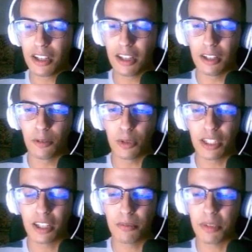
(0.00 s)
we
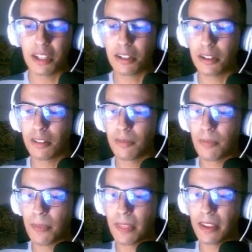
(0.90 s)
can make
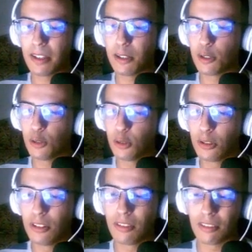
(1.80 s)
a
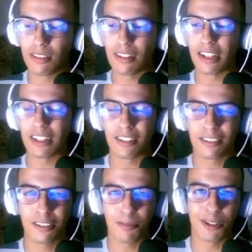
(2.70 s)
good like
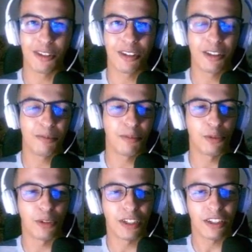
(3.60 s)
communication
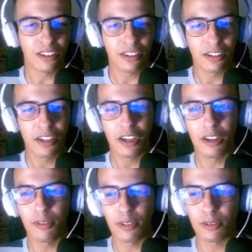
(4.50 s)
between us
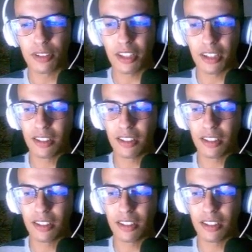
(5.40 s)
if you start